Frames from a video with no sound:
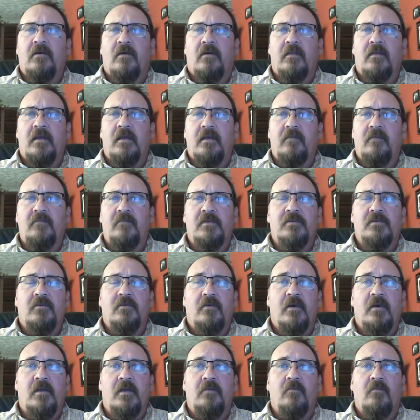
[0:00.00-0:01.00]
all that
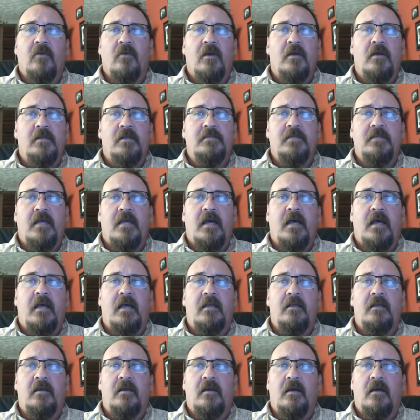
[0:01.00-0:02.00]
inventory, where it's
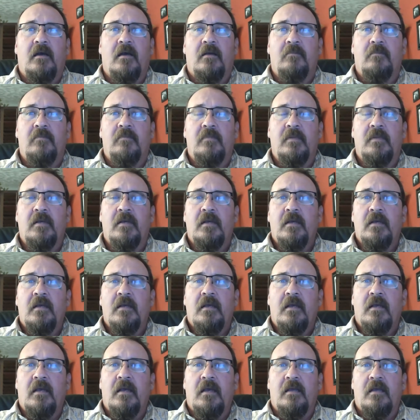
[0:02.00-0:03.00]
at,
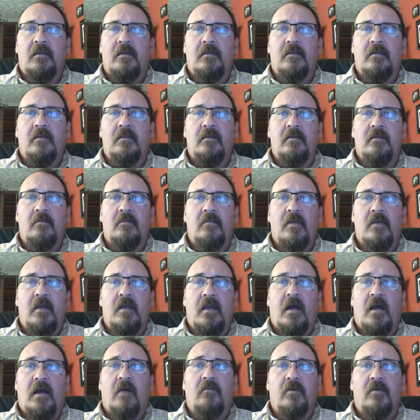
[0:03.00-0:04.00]
and
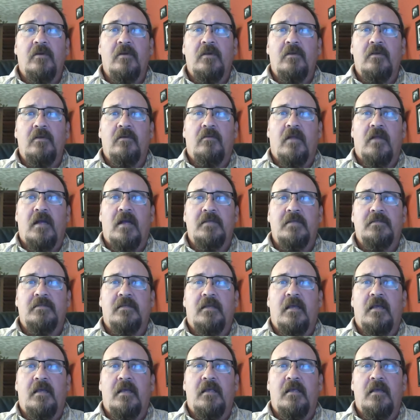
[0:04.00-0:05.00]
how we're
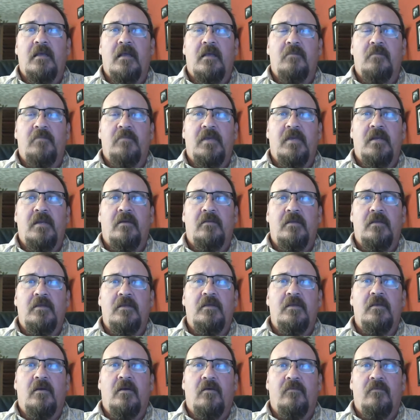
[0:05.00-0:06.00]
utilizing it, and being
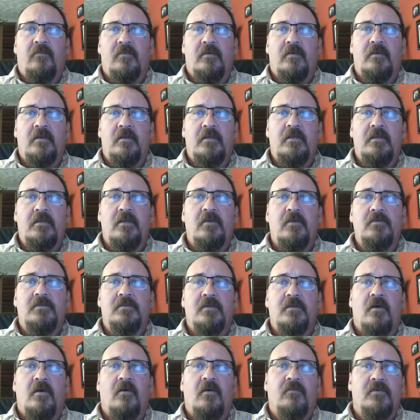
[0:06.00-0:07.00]
able to
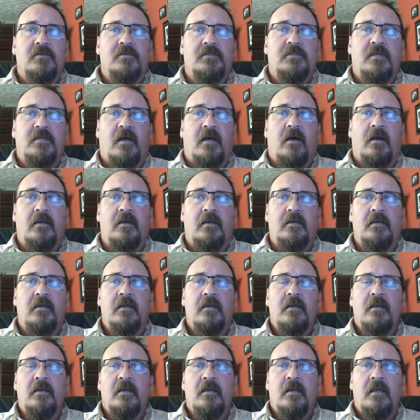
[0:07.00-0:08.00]
use overstock
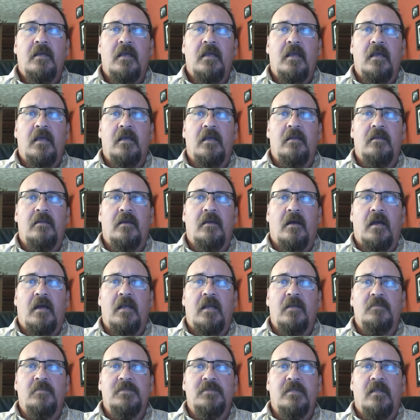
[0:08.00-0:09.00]
and
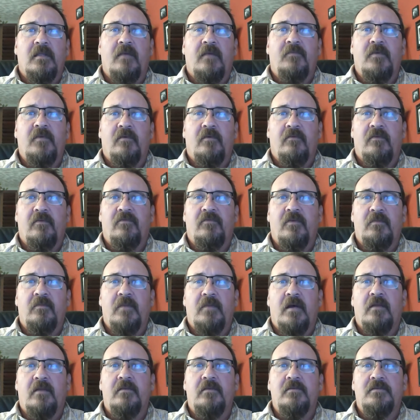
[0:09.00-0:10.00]
items left over
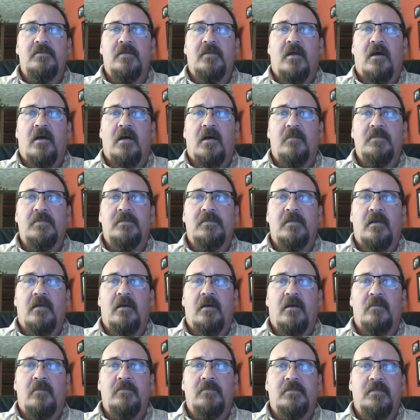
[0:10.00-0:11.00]
from other jobs
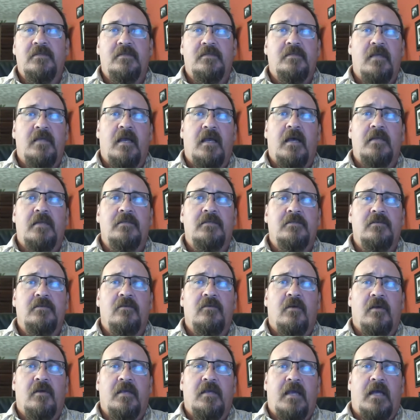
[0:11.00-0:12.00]
just adds
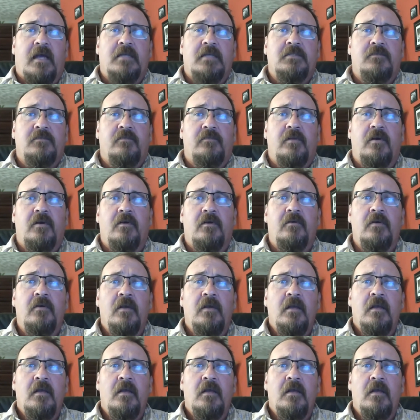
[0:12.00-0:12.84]
to our cash flow.